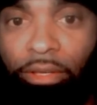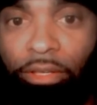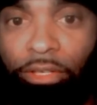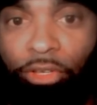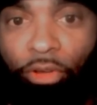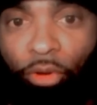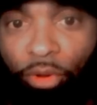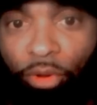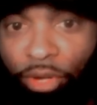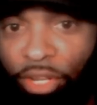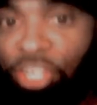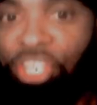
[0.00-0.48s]

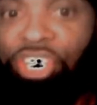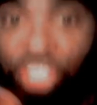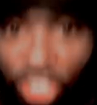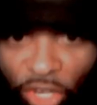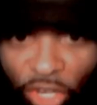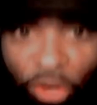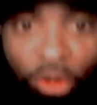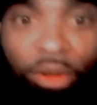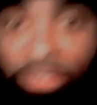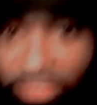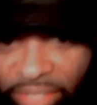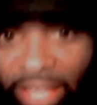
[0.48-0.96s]
you're going to
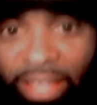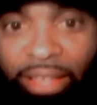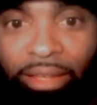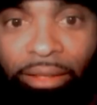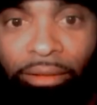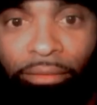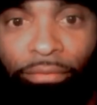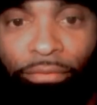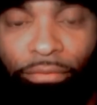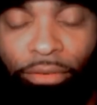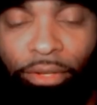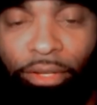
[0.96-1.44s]
shit on
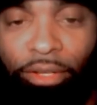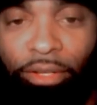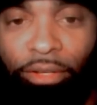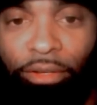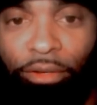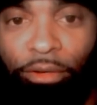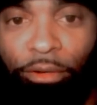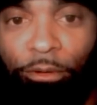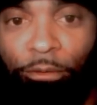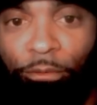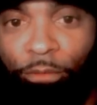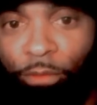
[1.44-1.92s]
Dev
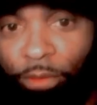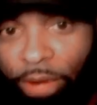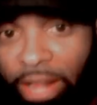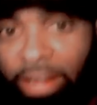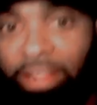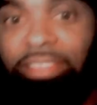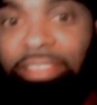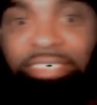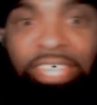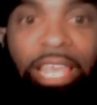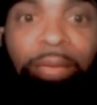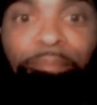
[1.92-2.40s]
for not
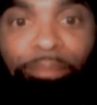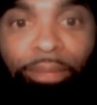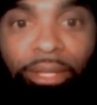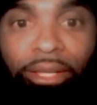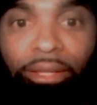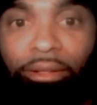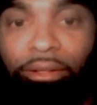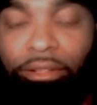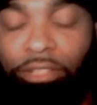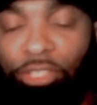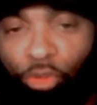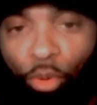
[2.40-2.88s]

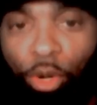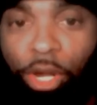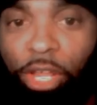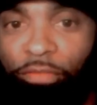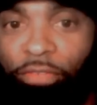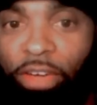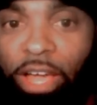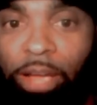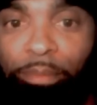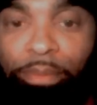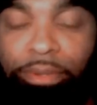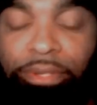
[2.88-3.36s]
accepting
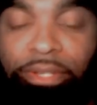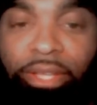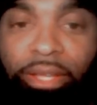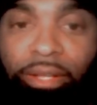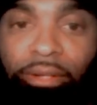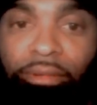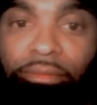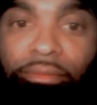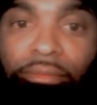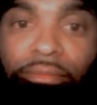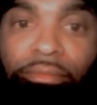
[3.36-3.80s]
twenty-five percent.